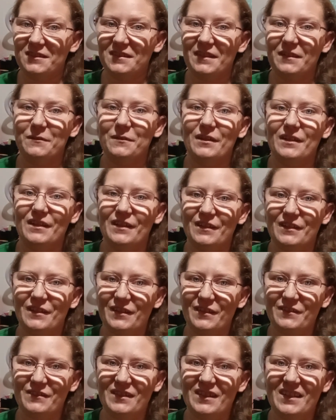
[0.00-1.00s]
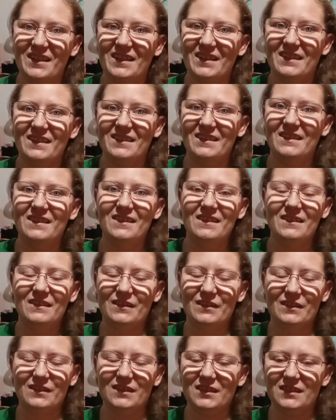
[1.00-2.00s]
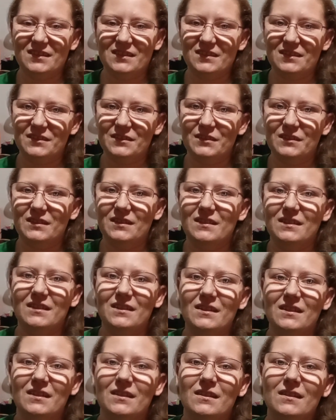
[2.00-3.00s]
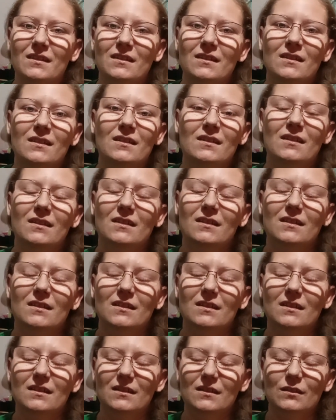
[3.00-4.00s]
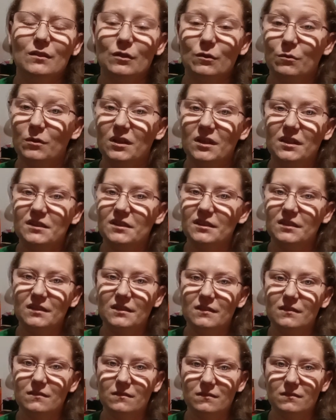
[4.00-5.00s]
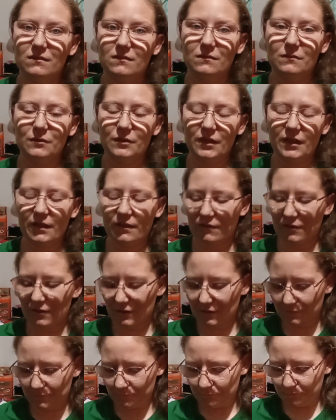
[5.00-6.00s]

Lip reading: That way y'all can read it or listen to it or watch it, whatever.